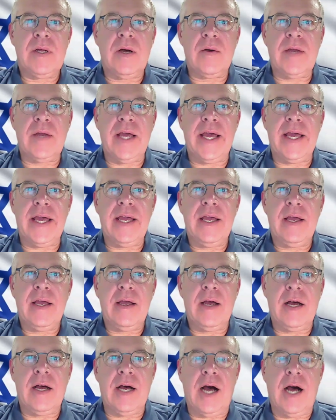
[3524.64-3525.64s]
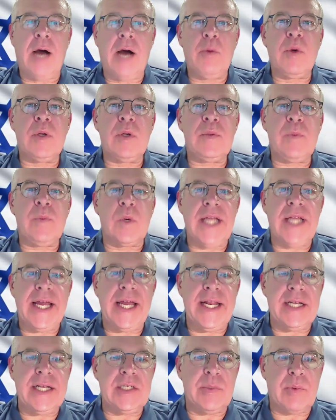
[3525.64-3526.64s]
Okay.
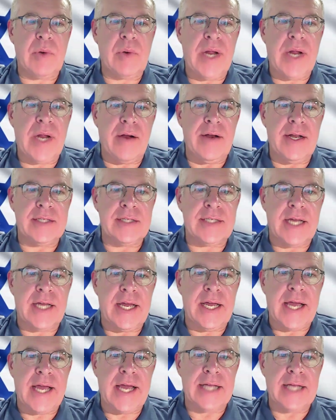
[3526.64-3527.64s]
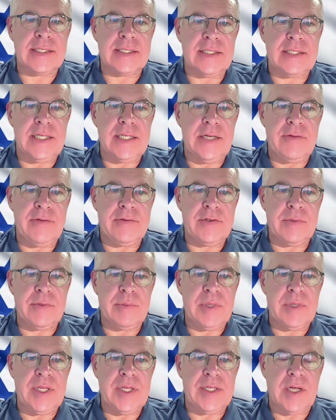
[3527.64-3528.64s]
Relating to prayer, and as I ask Steve to
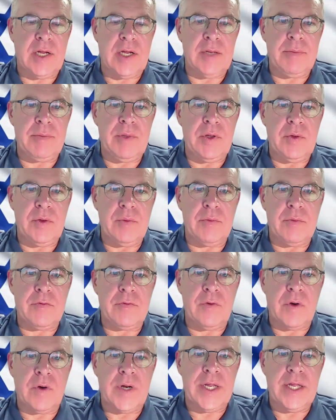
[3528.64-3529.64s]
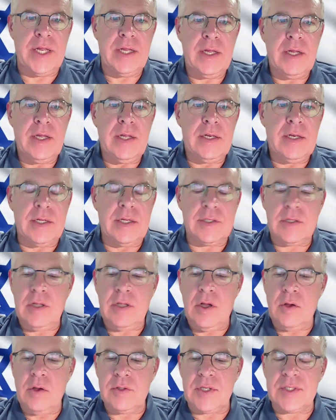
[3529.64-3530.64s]
please unmute before he does
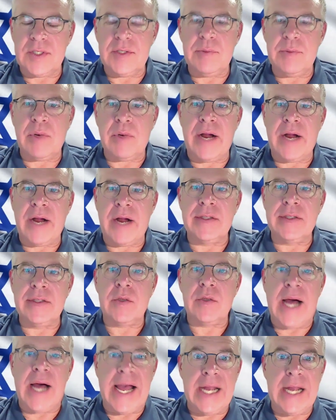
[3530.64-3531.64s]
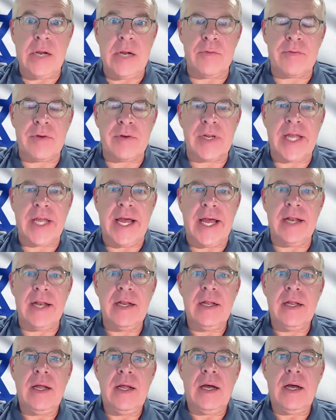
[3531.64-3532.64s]
close us in prayer, and so I don't forget,
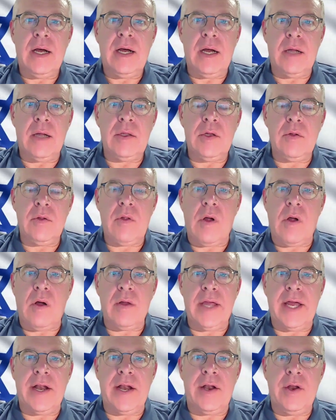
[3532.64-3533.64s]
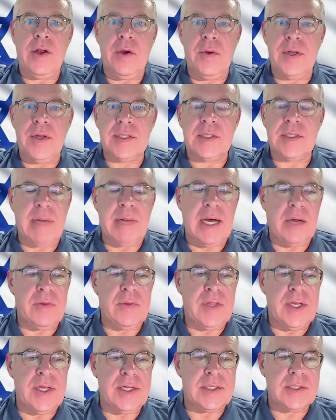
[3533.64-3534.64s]
you'll all get a notice
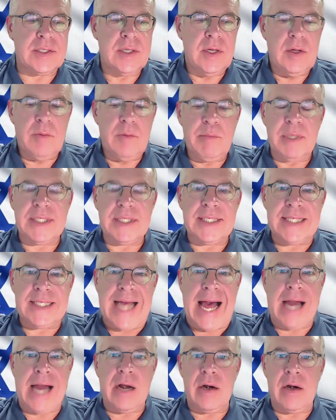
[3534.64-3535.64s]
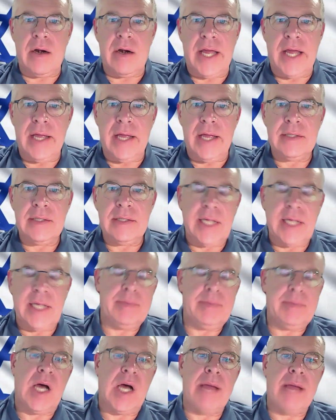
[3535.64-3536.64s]
about this, but Saturday, same
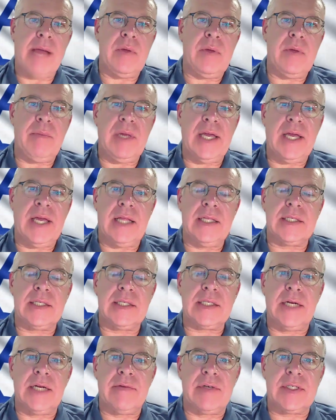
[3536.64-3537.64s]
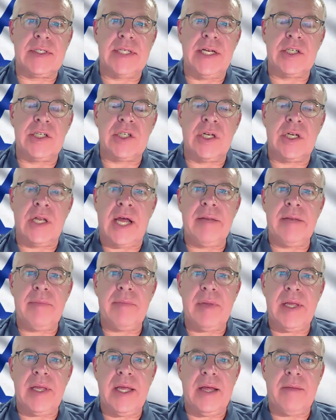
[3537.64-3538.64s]
time that we began this conversation, 9
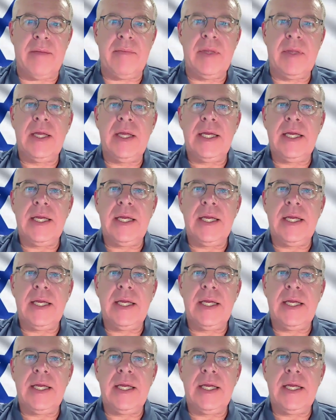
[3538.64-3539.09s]
p.m.